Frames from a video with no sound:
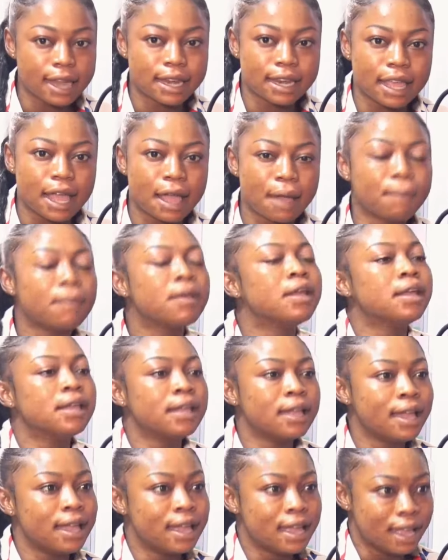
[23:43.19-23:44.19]
One
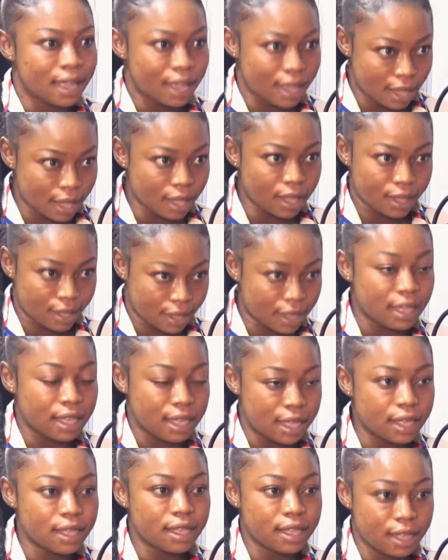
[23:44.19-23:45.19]
ambulance.
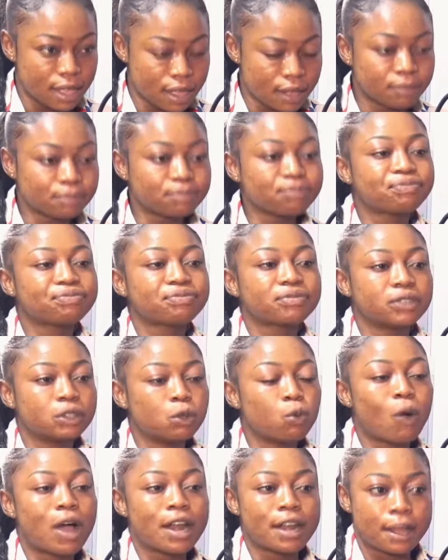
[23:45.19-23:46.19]
One district.
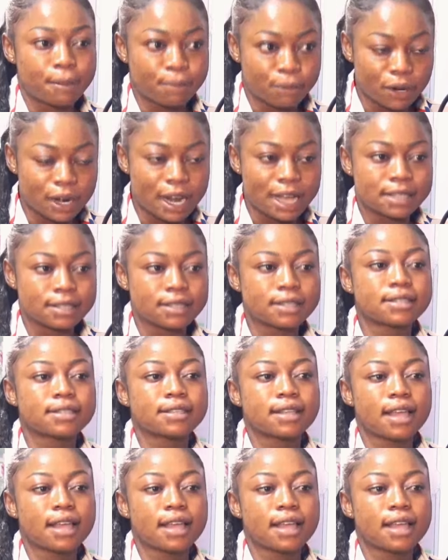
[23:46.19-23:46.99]
One ambulance.